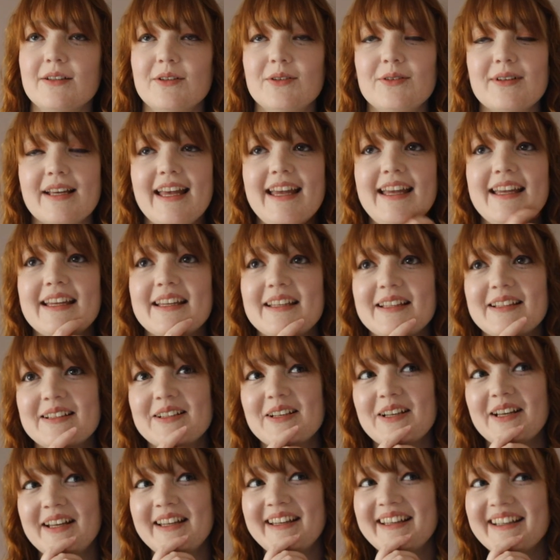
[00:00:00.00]
Okay,
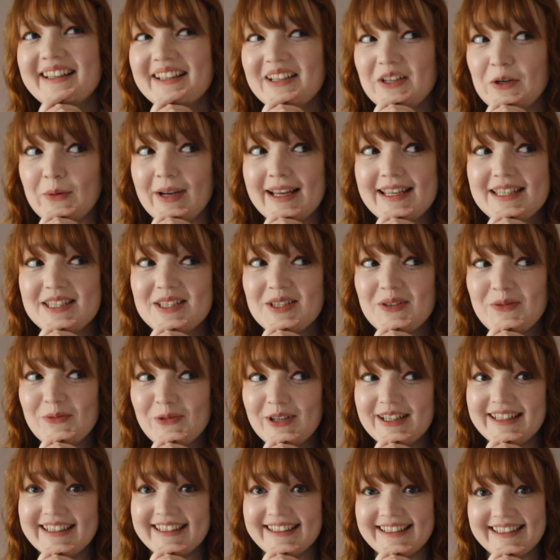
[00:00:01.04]
question
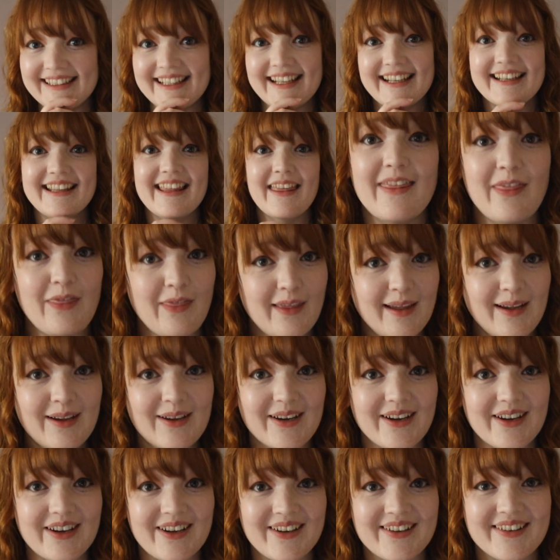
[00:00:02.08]
one.
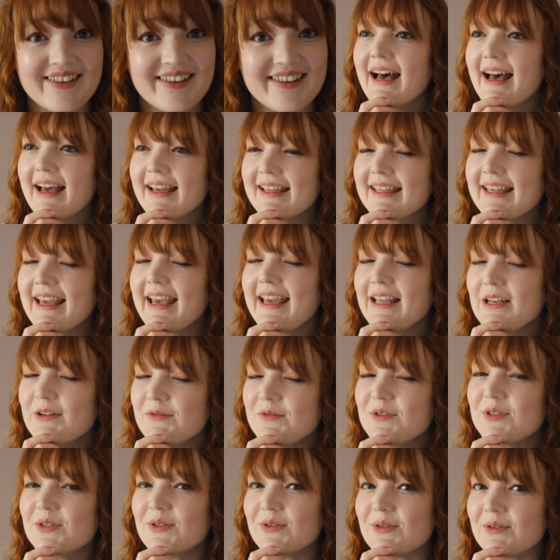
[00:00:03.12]
Finger. I kind
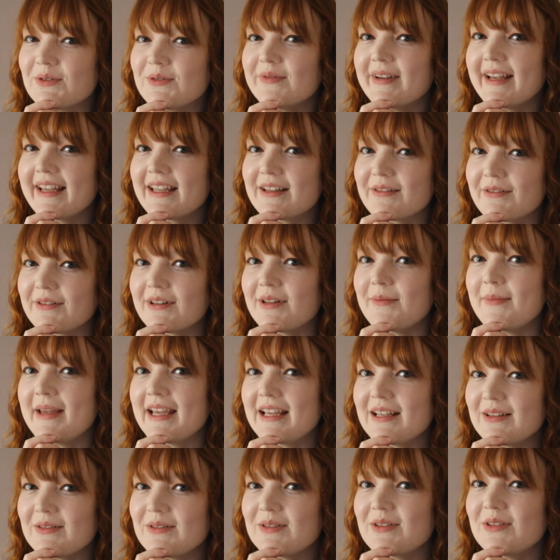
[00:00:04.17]
of do regularly
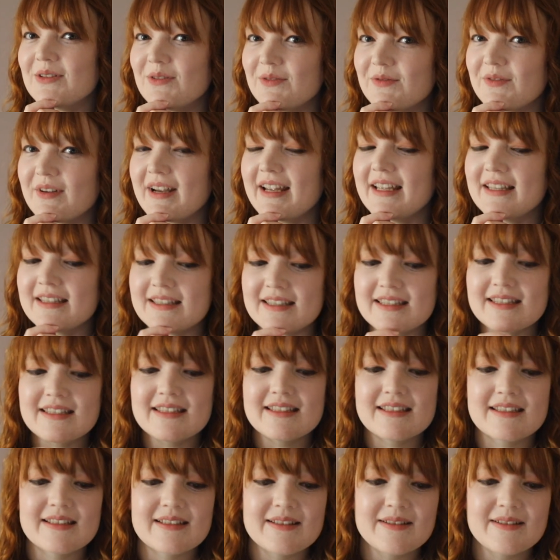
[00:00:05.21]
make new friends.